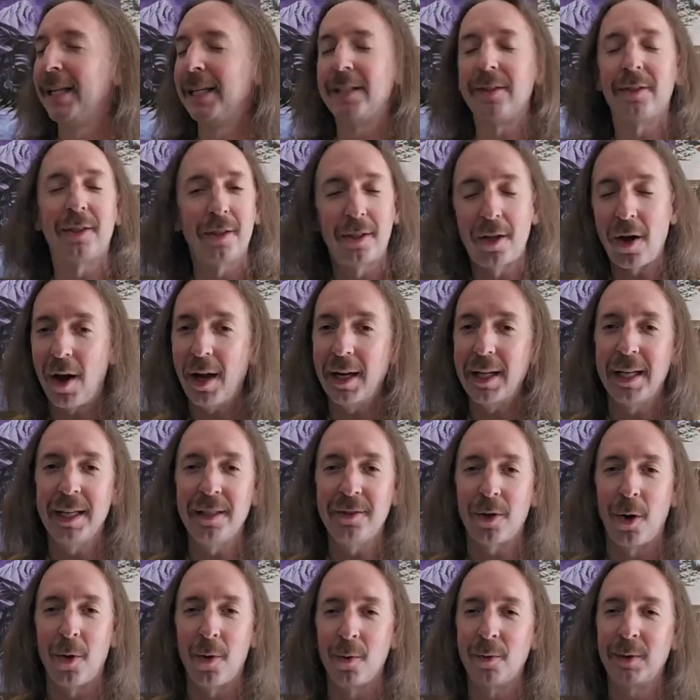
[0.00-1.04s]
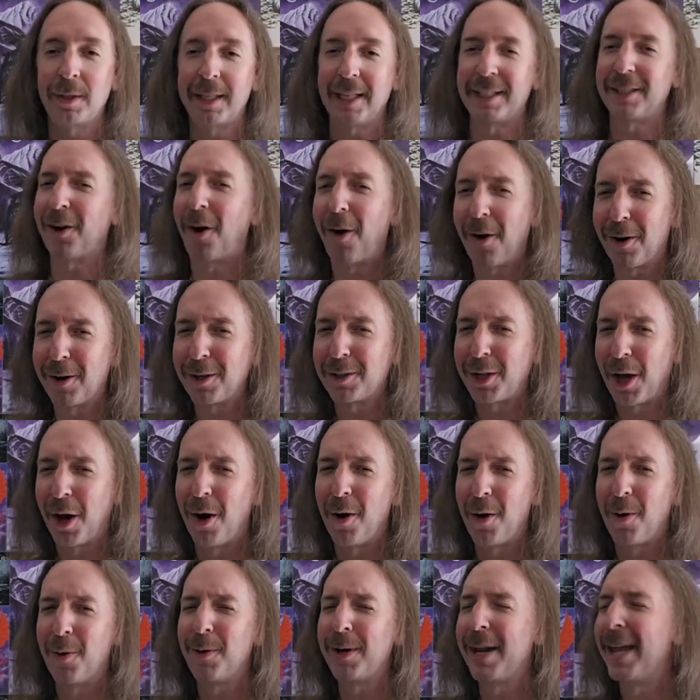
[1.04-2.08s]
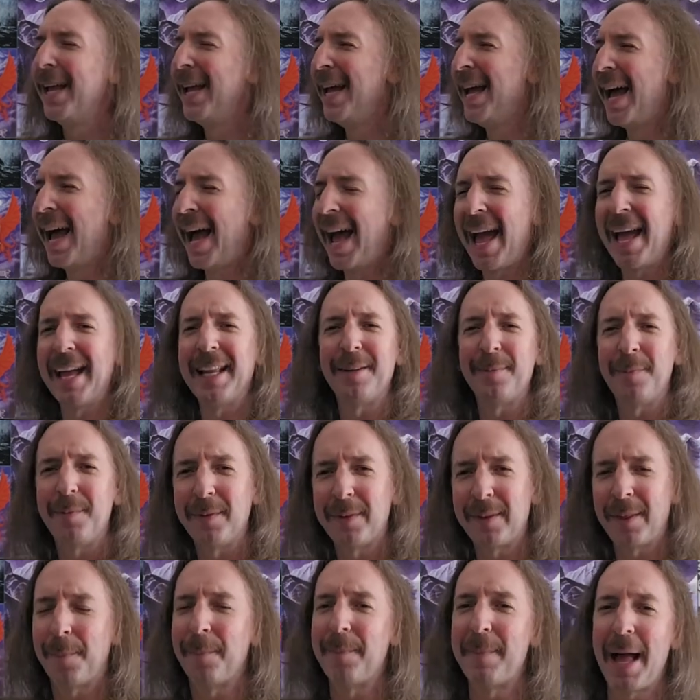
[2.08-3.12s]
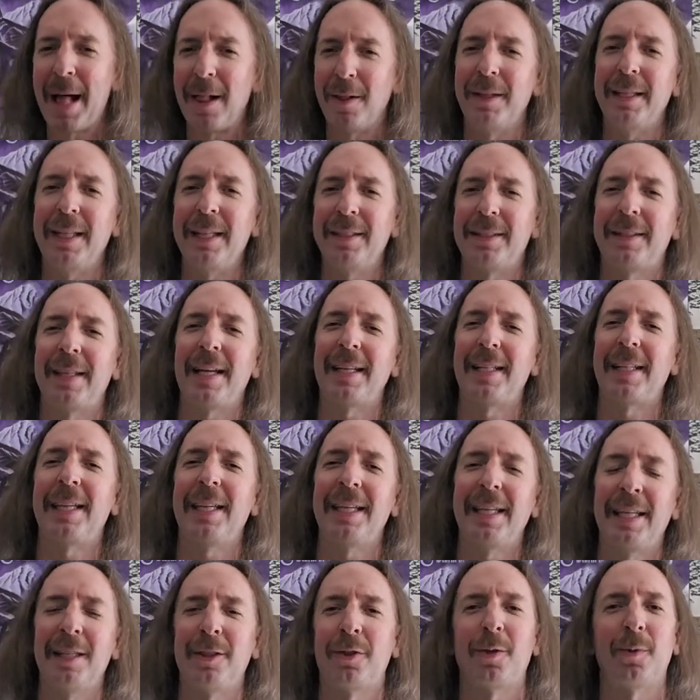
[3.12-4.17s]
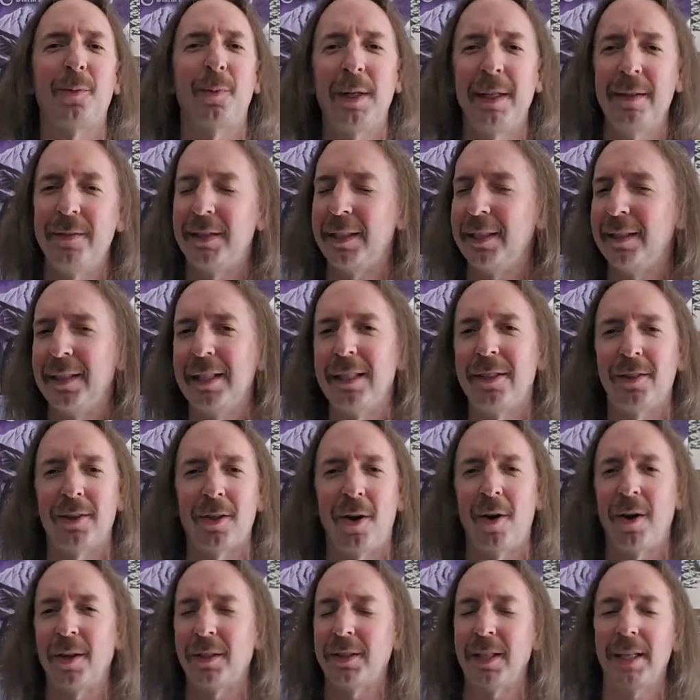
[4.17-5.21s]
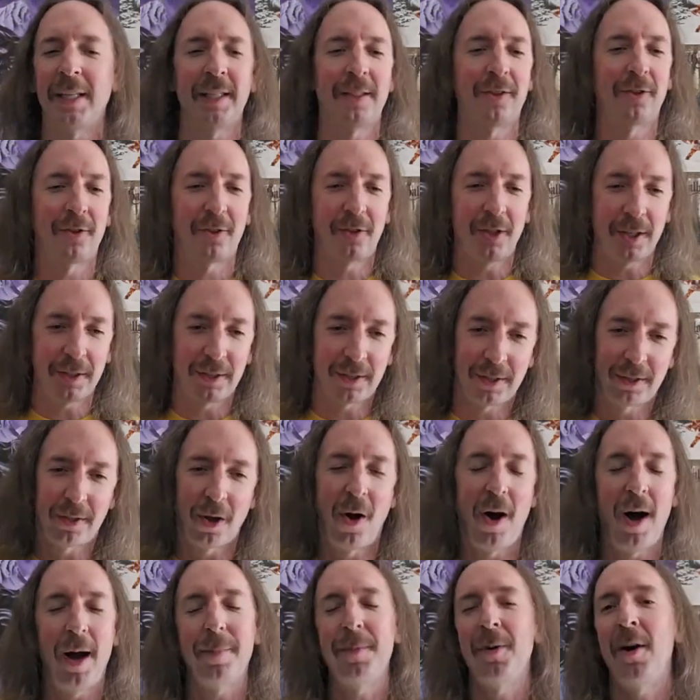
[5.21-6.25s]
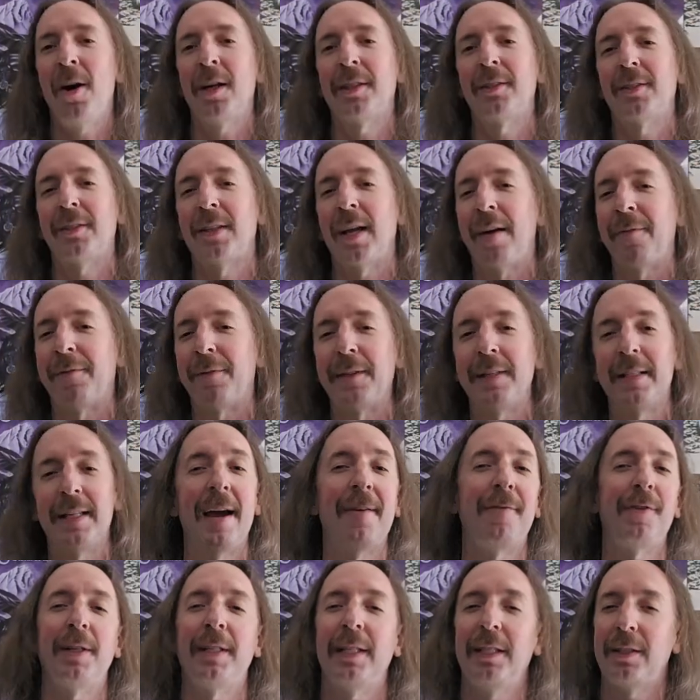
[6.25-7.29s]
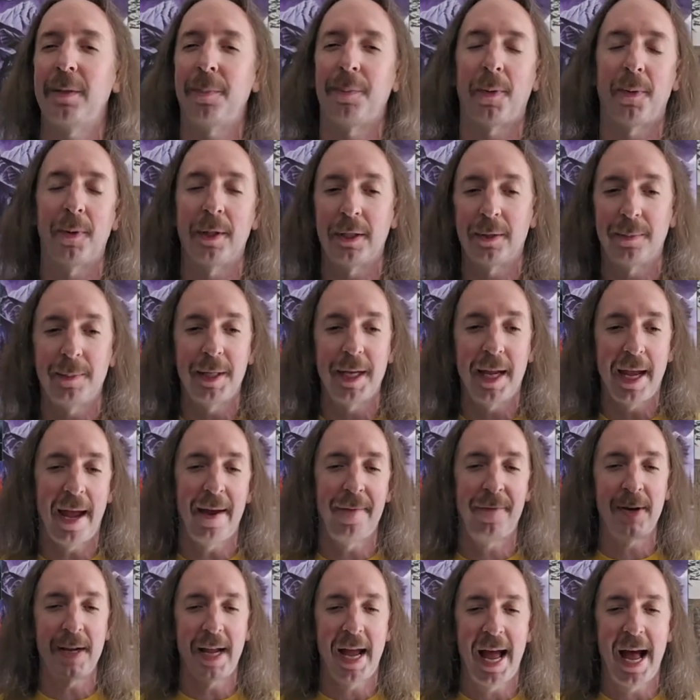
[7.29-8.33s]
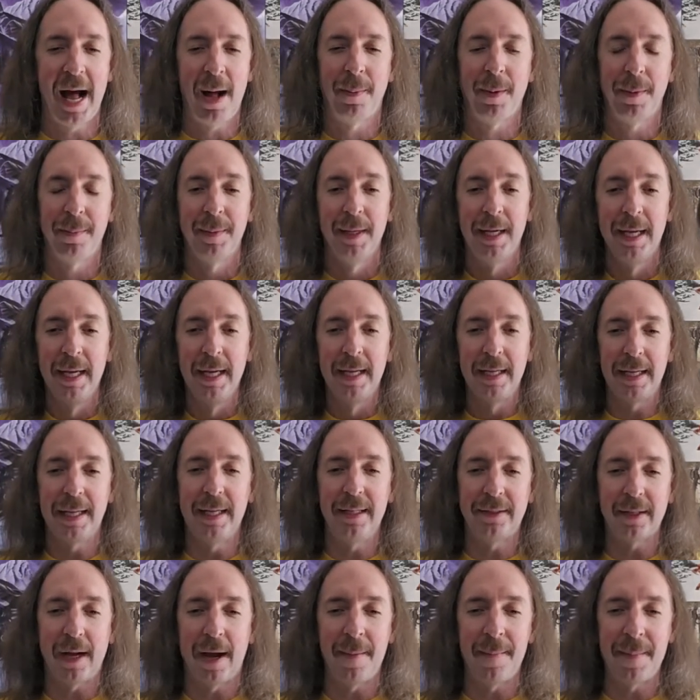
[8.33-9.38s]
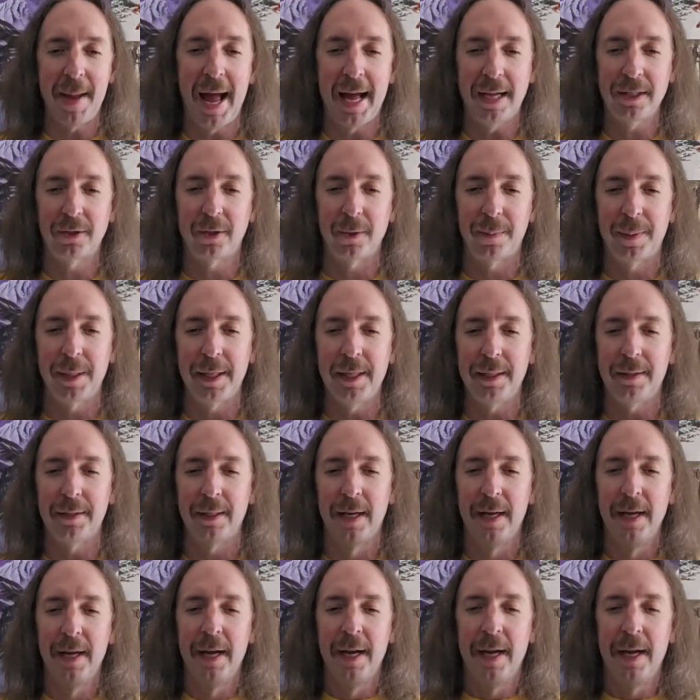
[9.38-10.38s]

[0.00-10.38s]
He's got his own guitar tone and the melodies that he interweaves in these songs. It's just top-notch stuff. He never disappoints me. Every album is a masterpiece.